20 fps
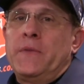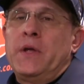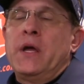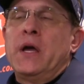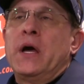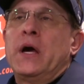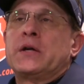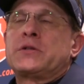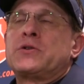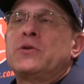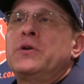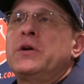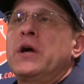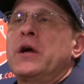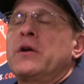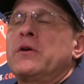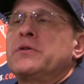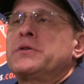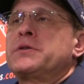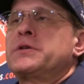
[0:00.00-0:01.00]
Yeah, so you
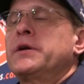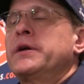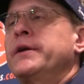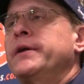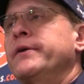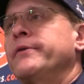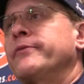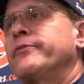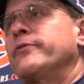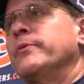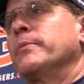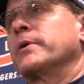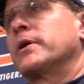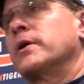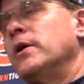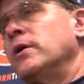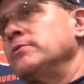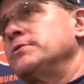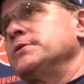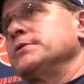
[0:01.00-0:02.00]
got to understand, you know, from a
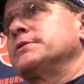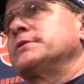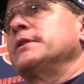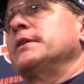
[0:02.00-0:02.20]
coach's